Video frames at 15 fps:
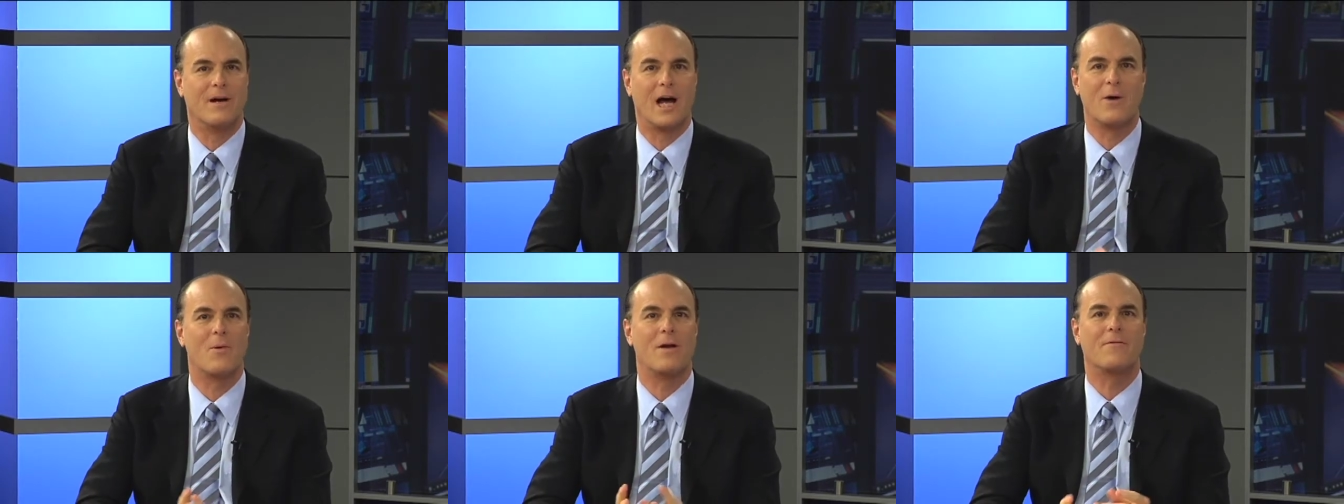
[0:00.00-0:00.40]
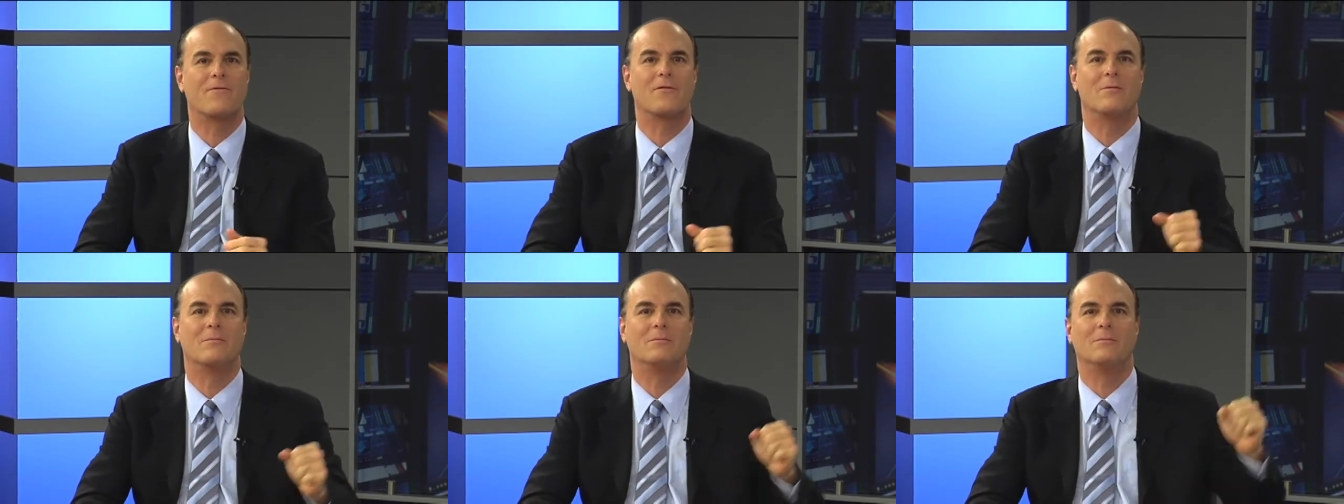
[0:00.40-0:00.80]
I went
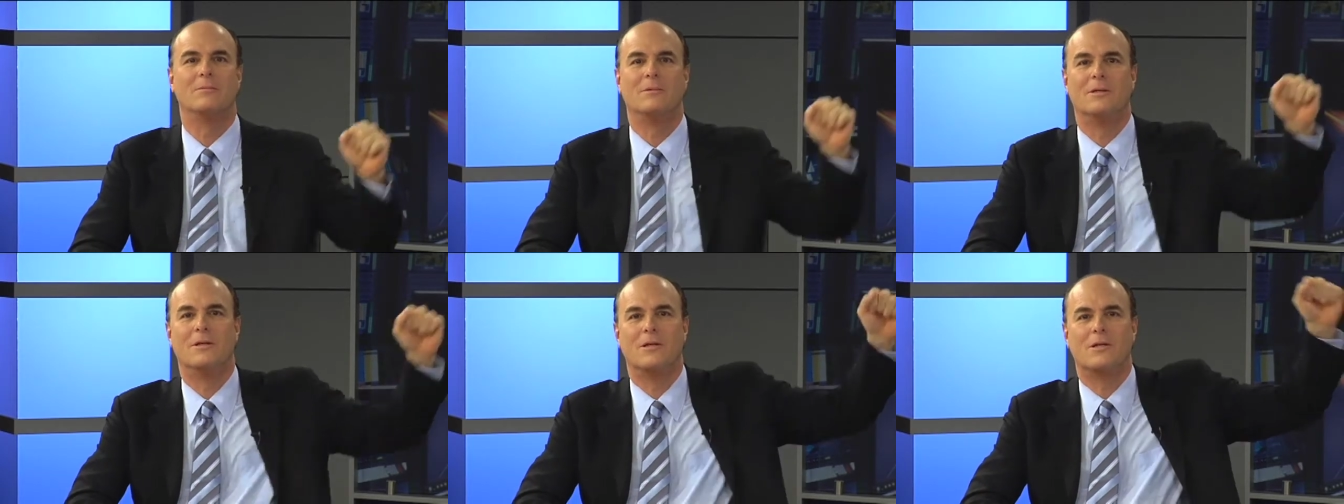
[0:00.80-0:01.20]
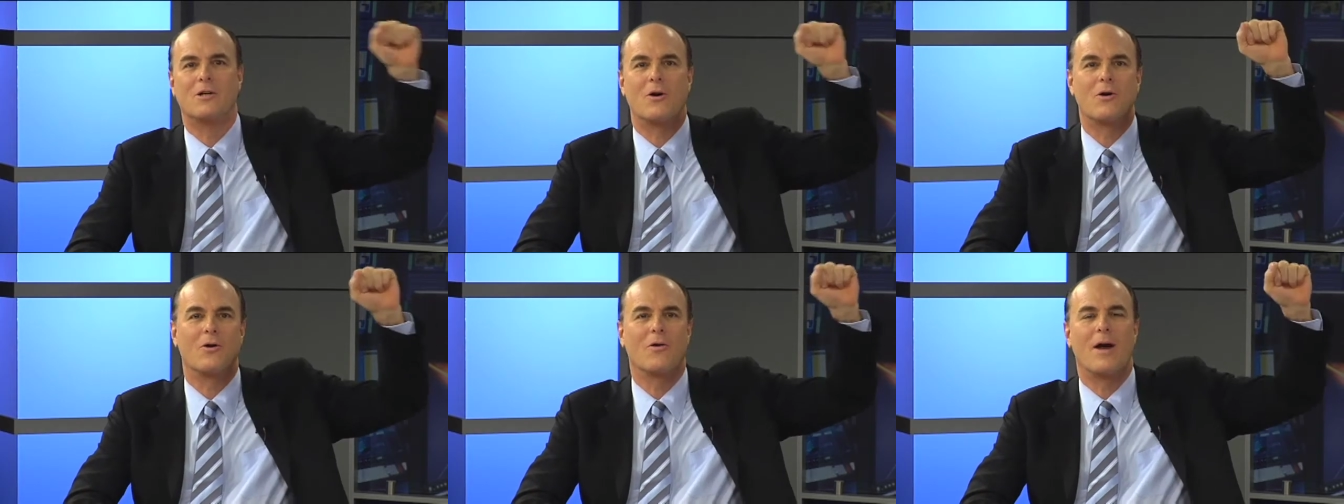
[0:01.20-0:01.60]
from
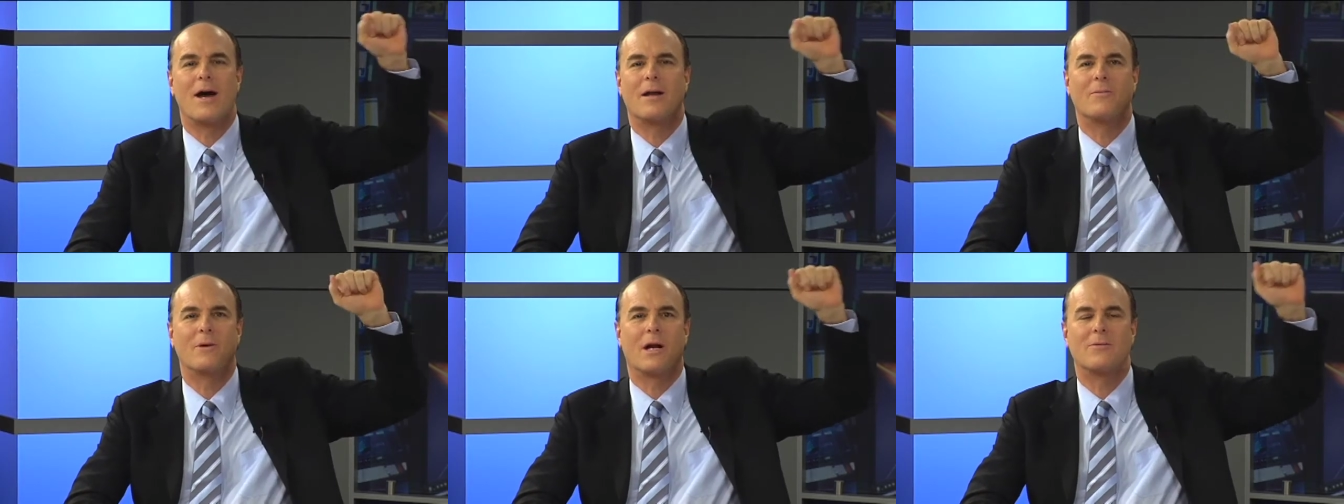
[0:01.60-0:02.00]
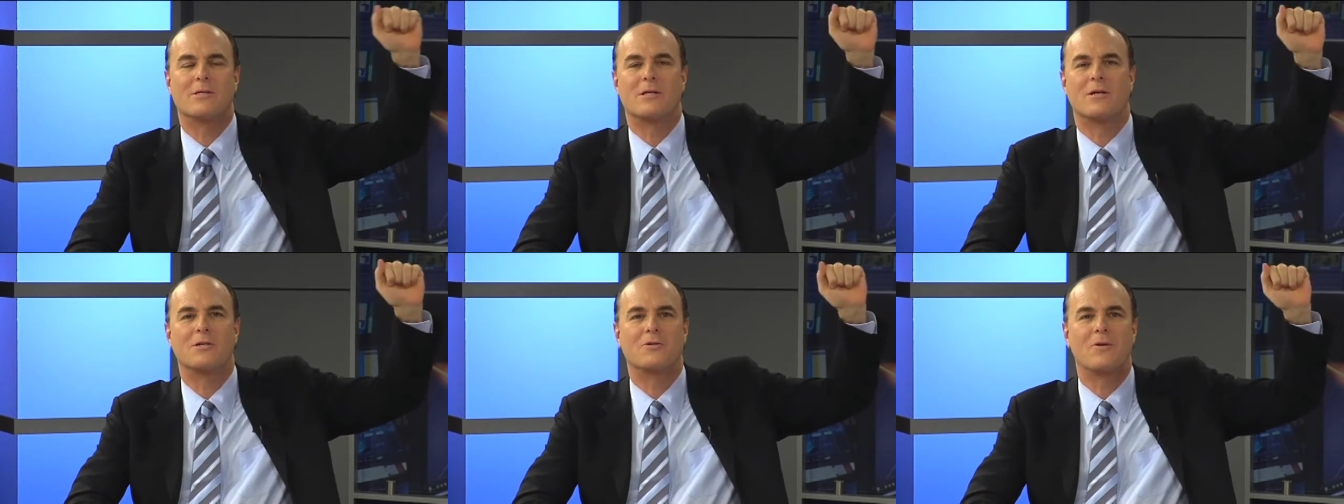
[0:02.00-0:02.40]
going around when I
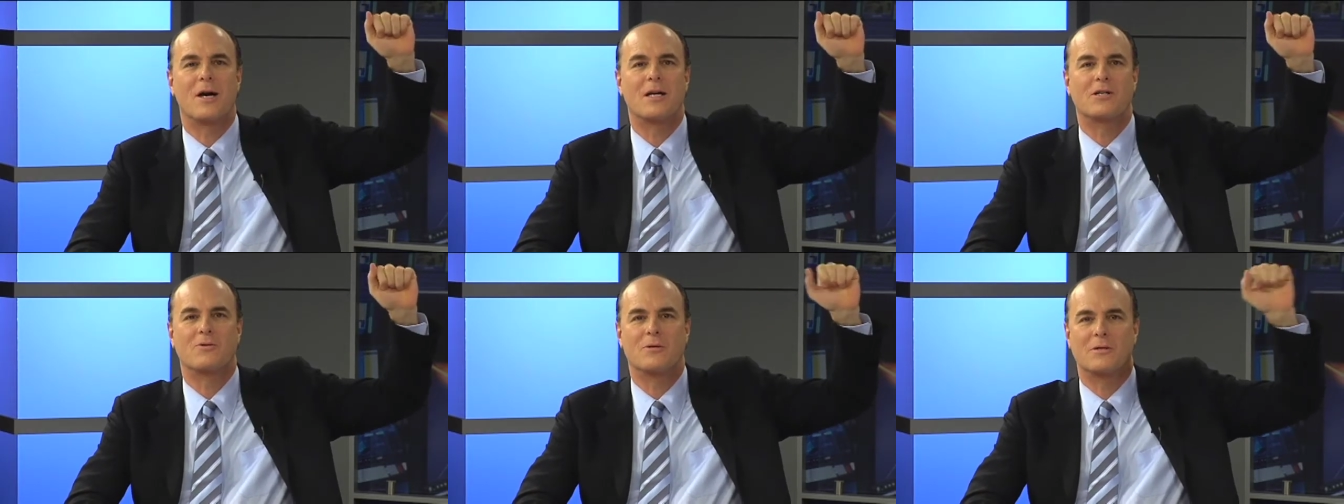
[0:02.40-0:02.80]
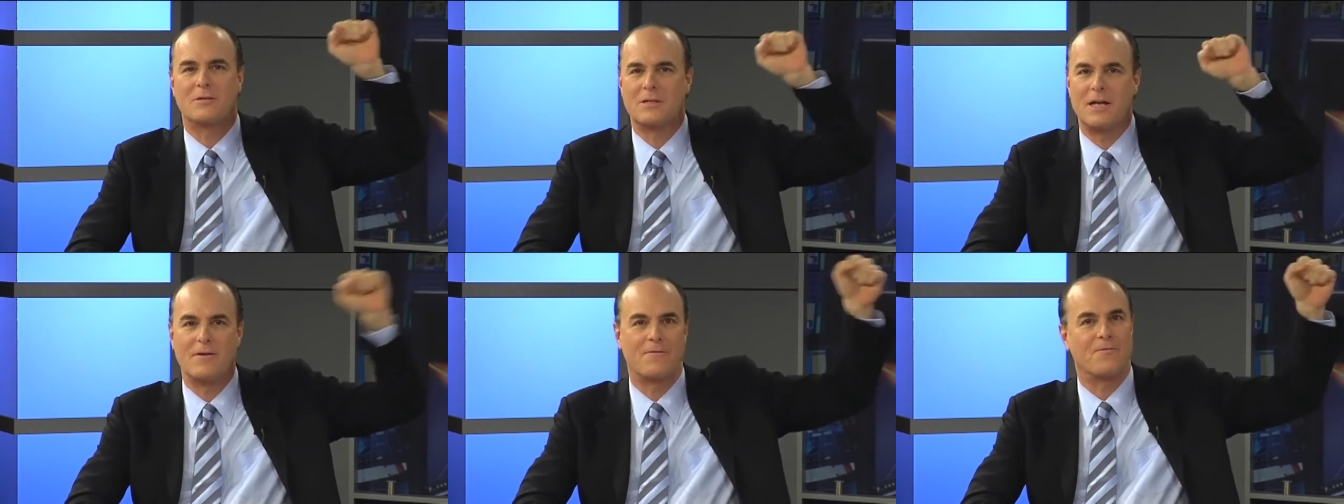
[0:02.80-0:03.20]
was an undergraduate
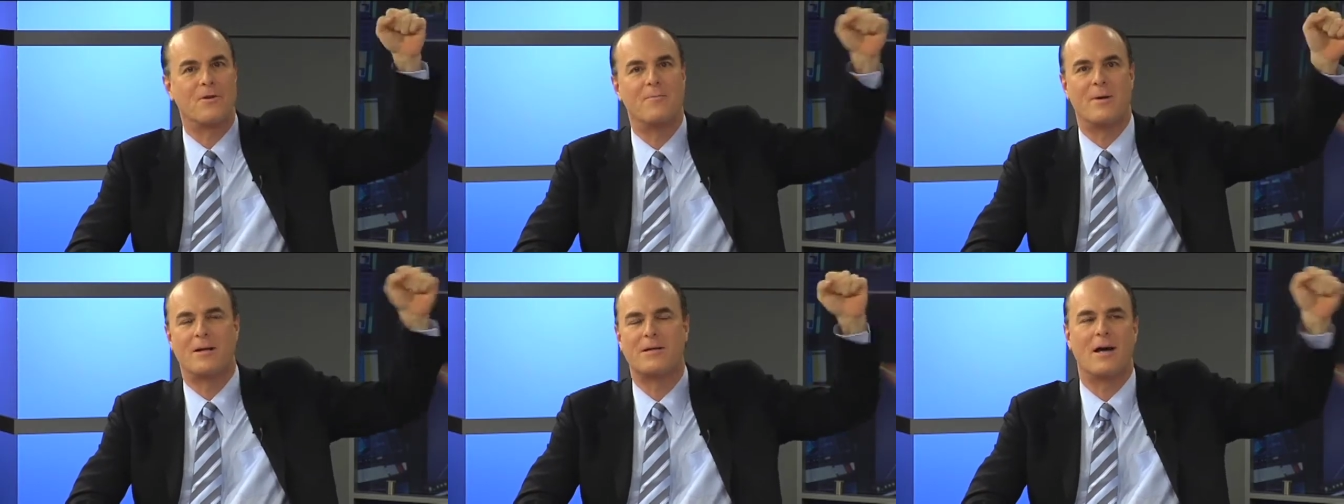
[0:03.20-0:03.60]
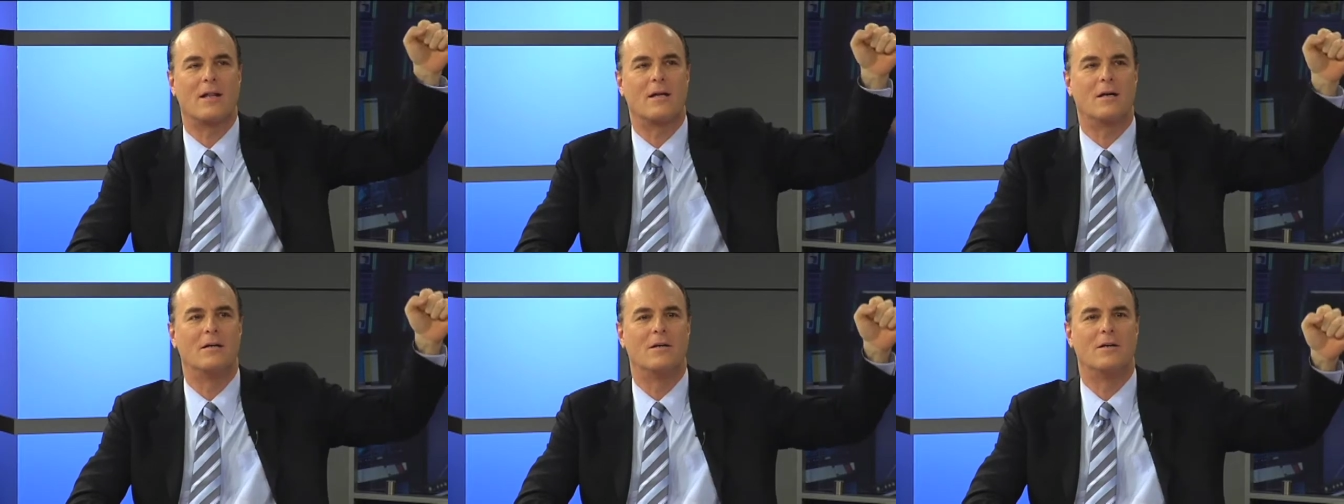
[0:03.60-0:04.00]
saying free
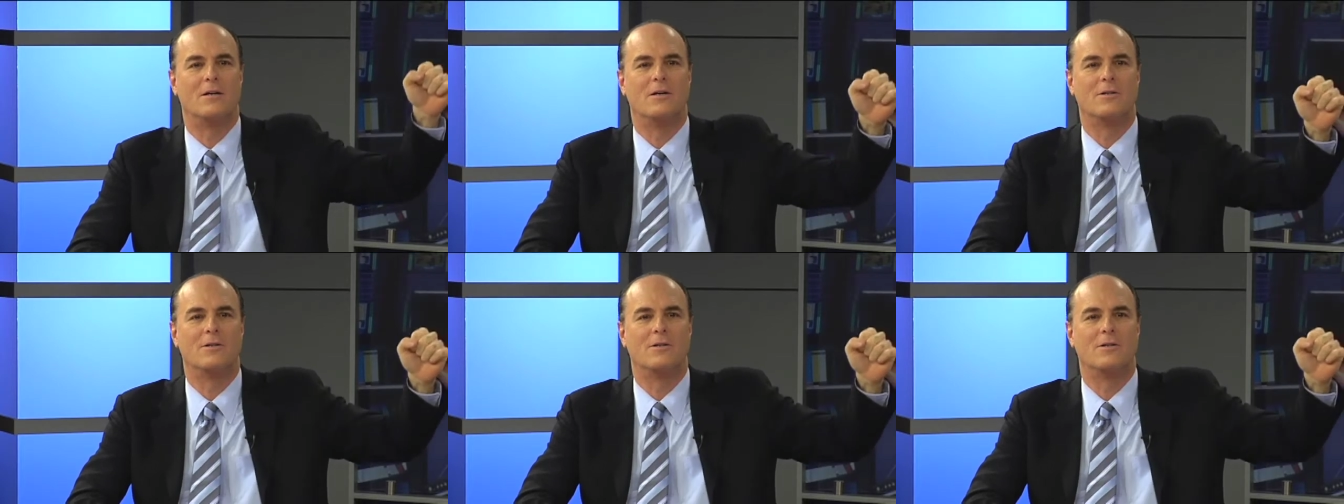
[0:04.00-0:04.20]
Mandela